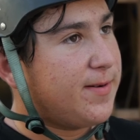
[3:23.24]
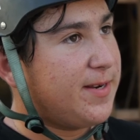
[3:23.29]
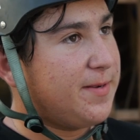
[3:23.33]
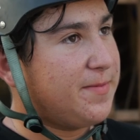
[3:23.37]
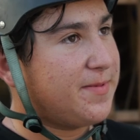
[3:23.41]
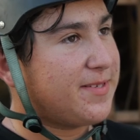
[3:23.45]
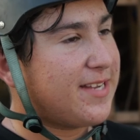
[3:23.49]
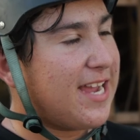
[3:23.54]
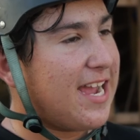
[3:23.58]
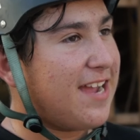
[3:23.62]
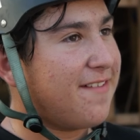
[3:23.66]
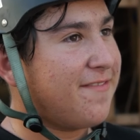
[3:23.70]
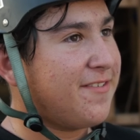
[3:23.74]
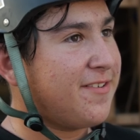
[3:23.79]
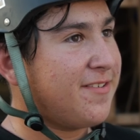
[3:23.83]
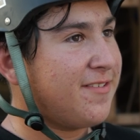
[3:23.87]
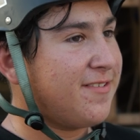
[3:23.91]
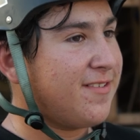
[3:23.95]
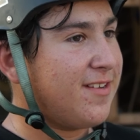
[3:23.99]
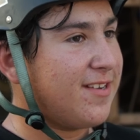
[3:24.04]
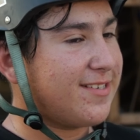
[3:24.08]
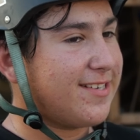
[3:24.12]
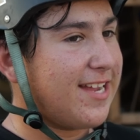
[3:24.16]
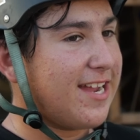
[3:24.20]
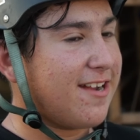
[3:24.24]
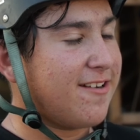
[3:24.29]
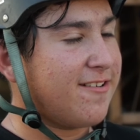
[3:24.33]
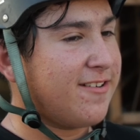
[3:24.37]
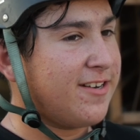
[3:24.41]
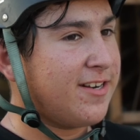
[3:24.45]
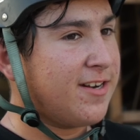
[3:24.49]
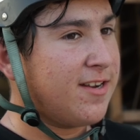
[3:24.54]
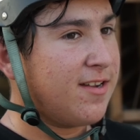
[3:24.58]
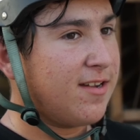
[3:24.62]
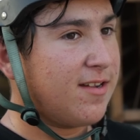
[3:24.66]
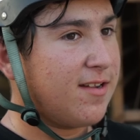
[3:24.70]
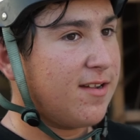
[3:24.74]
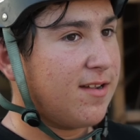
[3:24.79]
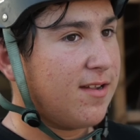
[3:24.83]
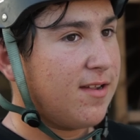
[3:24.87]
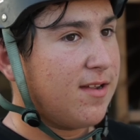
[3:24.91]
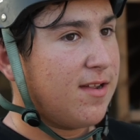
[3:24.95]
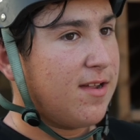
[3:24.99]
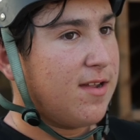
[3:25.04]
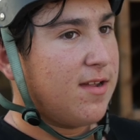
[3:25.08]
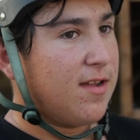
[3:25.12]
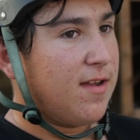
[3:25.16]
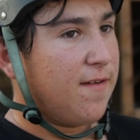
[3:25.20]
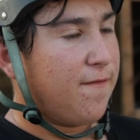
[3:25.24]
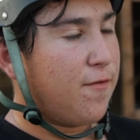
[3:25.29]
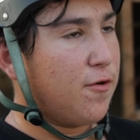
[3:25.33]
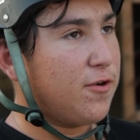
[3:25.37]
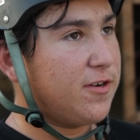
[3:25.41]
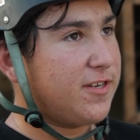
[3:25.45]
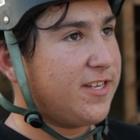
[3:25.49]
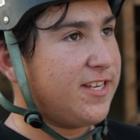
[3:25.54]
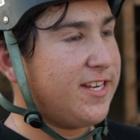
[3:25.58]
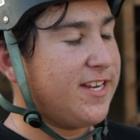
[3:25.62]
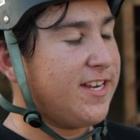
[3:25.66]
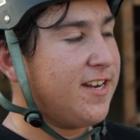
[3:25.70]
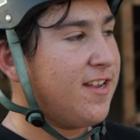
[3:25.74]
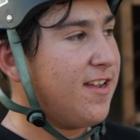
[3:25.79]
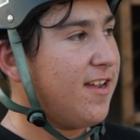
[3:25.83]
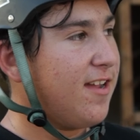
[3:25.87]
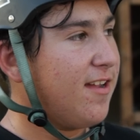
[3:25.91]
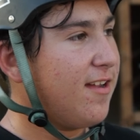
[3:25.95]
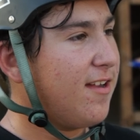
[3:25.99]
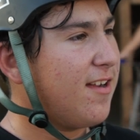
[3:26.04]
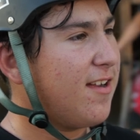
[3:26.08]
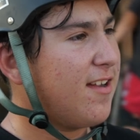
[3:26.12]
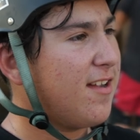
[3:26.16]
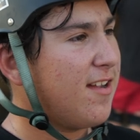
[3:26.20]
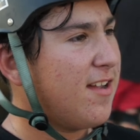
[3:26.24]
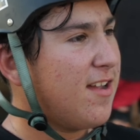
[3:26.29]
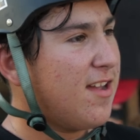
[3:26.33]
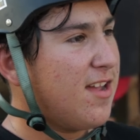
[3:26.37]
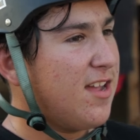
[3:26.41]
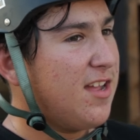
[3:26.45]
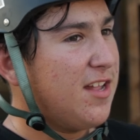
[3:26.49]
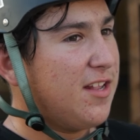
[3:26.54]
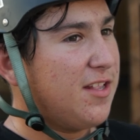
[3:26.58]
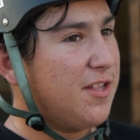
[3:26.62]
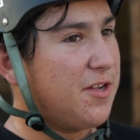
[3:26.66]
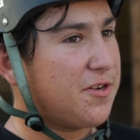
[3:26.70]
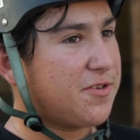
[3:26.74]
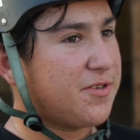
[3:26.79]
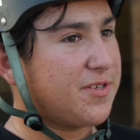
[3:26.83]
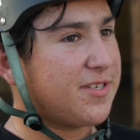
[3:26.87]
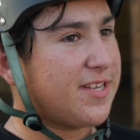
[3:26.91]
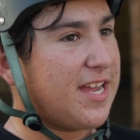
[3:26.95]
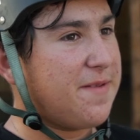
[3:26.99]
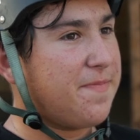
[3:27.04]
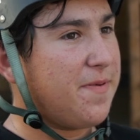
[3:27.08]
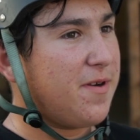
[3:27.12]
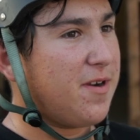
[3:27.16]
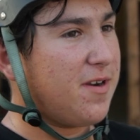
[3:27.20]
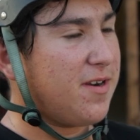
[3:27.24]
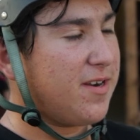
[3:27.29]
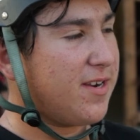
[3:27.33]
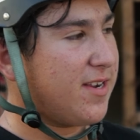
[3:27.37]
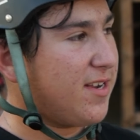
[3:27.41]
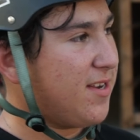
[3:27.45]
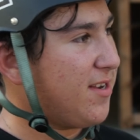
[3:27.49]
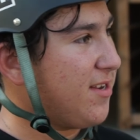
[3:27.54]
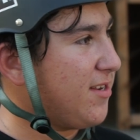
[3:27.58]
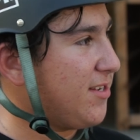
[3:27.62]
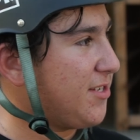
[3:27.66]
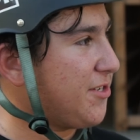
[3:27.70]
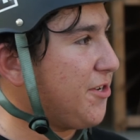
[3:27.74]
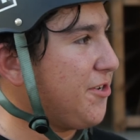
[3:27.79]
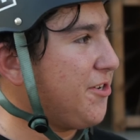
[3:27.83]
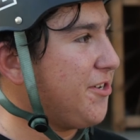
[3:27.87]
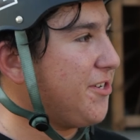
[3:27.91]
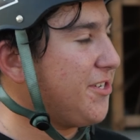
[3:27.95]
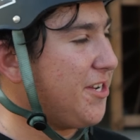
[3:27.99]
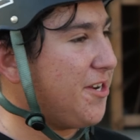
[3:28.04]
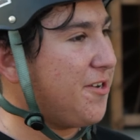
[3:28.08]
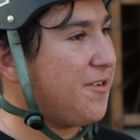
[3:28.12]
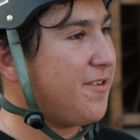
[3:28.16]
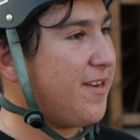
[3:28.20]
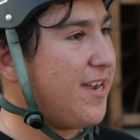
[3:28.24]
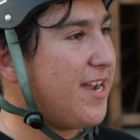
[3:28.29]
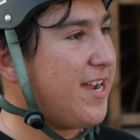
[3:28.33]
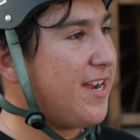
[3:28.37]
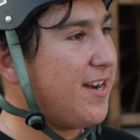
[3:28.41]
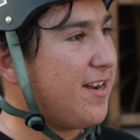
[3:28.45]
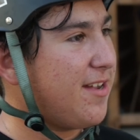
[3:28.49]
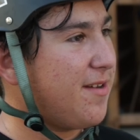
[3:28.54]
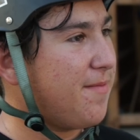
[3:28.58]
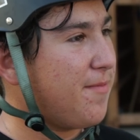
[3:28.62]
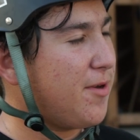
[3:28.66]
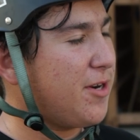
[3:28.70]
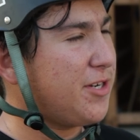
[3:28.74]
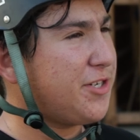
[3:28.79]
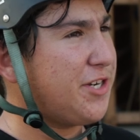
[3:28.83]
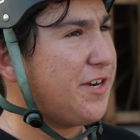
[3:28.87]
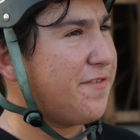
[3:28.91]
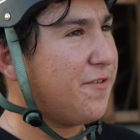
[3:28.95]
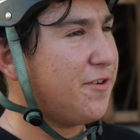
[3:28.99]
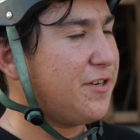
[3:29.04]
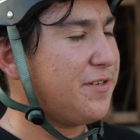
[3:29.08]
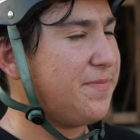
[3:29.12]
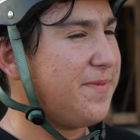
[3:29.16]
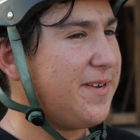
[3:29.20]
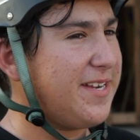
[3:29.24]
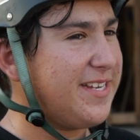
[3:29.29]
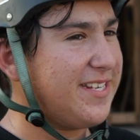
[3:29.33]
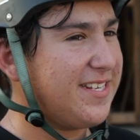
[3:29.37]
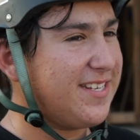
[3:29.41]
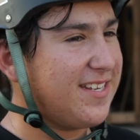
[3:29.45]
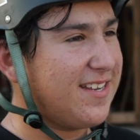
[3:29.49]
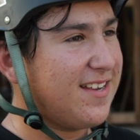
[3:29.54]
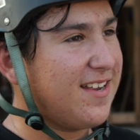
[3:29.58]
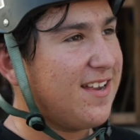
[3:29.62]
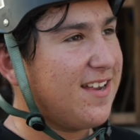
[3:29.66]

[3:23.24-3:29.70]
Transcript: my name's Gavin Garing, 14, local skate park, Scooter Zone, and uh, March Air Force Base.